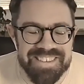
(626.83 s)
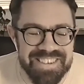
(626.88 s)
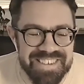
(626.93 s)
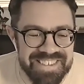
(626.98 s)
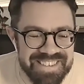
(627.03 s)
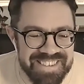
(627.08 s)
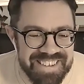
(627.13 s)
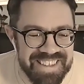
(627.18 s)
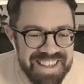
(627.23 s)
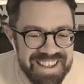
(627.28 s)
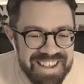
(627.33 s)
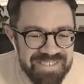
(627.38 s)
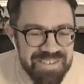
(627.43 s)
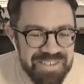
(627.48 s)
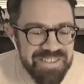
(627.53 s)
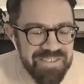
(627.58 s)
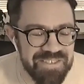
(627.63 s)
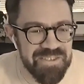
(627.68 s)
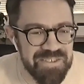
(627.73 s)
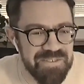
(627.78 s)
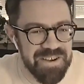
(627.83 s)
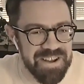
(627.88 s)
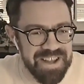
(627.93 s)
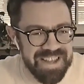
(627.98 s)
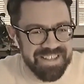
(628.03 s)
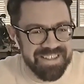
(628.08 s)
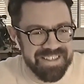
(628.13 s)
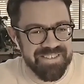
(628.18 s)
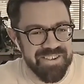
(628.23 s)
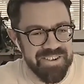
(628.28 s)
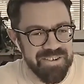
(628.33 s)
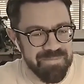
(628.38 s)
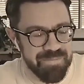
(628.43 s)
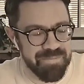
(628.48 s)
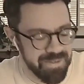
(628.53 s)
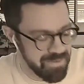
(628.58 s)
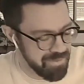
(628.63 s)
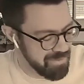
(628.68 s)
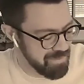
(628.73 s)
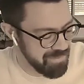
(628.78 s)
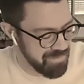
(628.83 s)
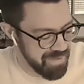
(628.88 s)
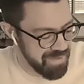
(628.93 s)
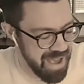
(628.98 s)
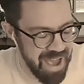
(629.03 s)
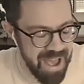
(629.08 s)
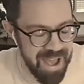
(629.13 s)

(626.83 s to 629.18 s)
to think of it through in terms of